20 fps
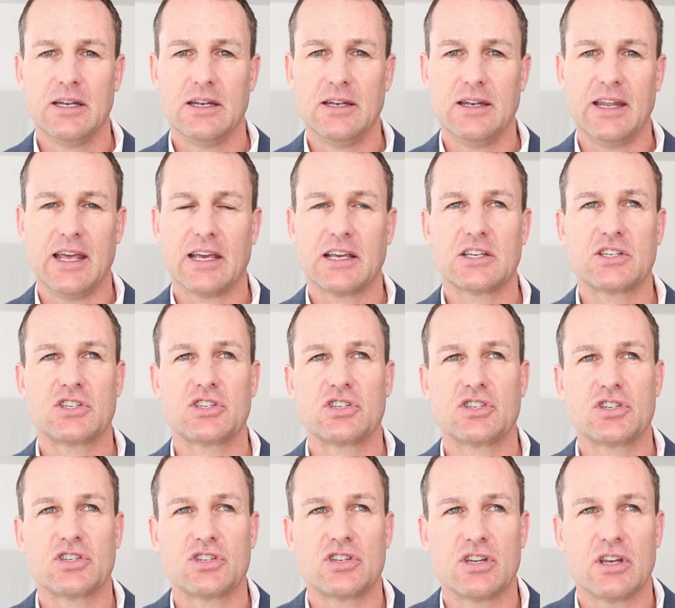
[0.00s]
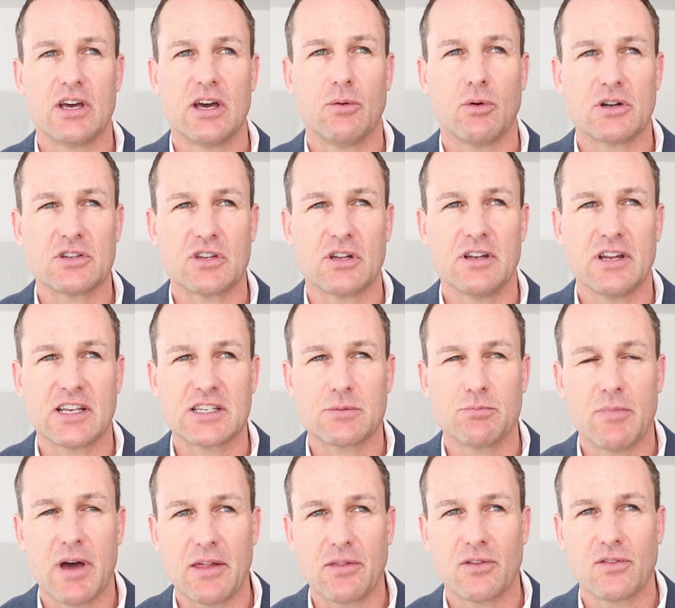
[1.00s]
next, uh, what is it,
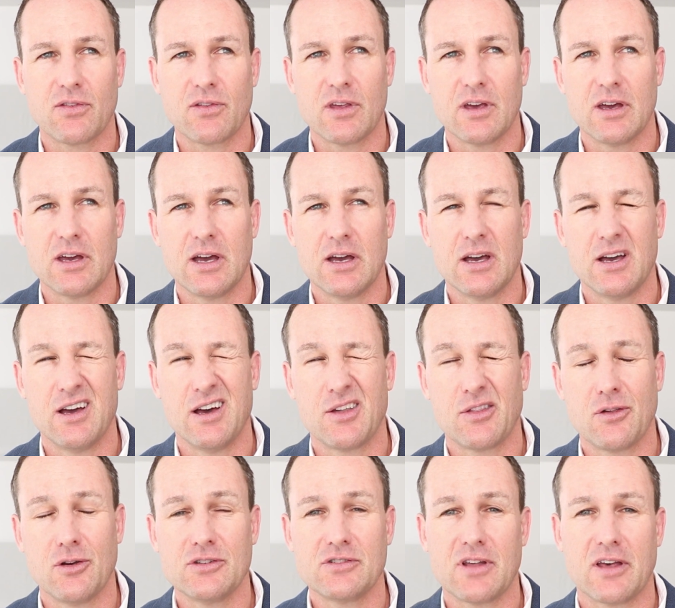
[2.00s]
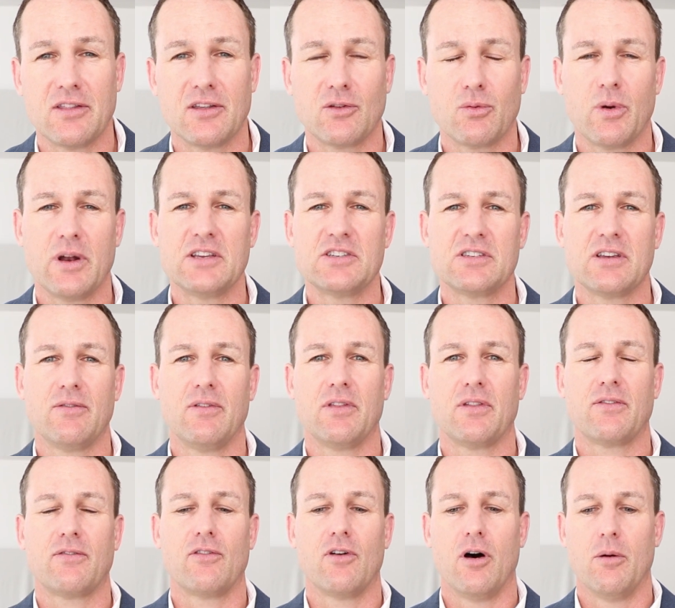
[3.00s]
next month, uh, Thursday the
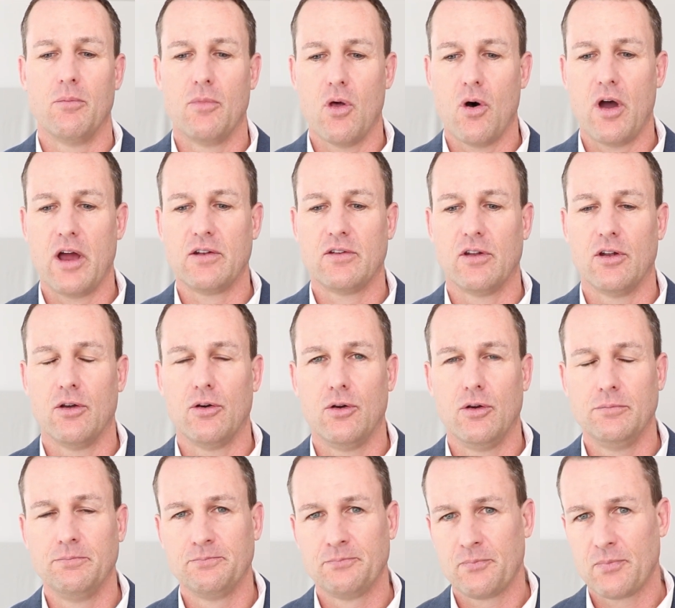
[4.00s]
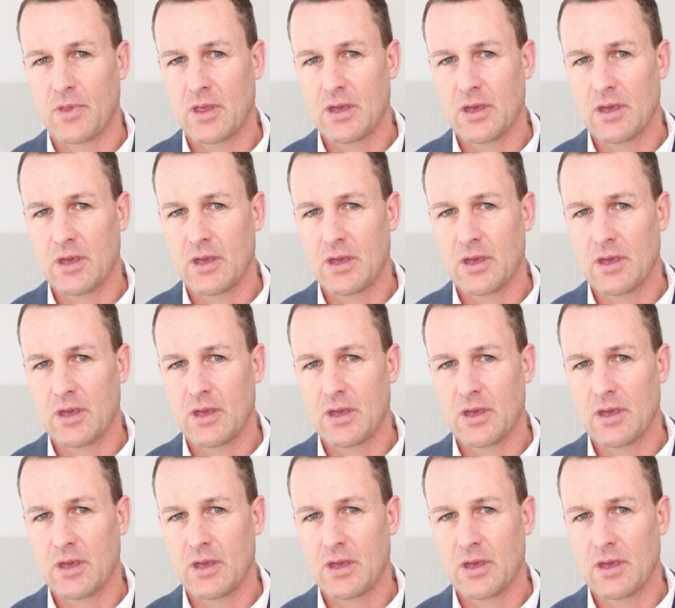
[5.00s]
27th from 9 to noon.